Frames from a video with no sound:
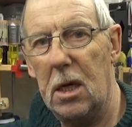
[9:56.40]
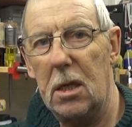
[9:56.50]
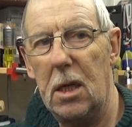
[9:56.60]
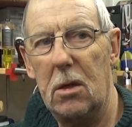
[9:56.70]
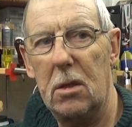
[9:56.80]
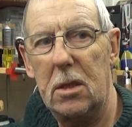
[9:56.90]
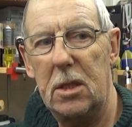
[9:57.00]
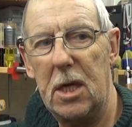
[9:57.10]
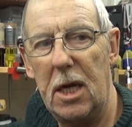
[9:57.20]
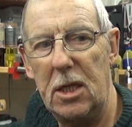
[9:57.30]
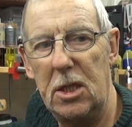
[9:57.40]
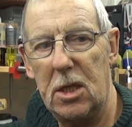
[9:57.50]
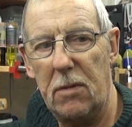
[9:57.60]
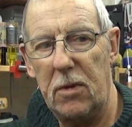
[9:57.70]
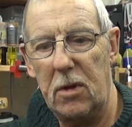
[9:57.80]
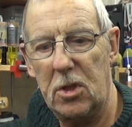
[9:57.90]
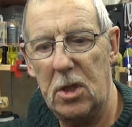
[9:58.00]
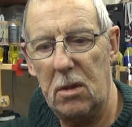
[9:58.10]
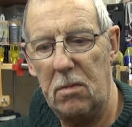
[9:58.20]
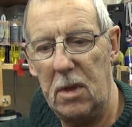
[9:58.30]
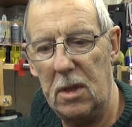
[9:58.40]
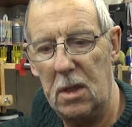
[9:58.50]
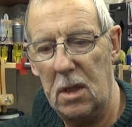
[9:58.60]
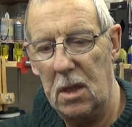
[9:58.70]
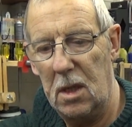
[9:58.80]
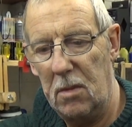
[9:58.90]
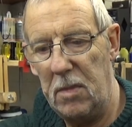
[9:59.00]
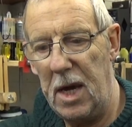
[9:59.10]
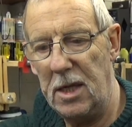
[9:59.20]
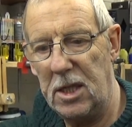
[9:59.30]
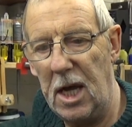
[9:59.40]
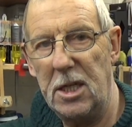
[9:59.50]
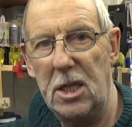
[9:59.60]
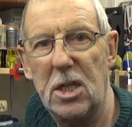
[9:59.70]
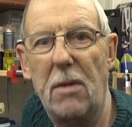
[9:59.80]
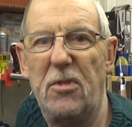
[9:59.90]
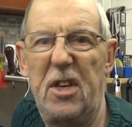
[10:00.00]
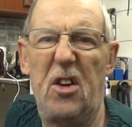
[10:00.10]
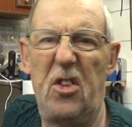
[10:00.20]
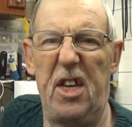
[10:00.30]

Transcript: no, Daddy something, Mad Daddy something, I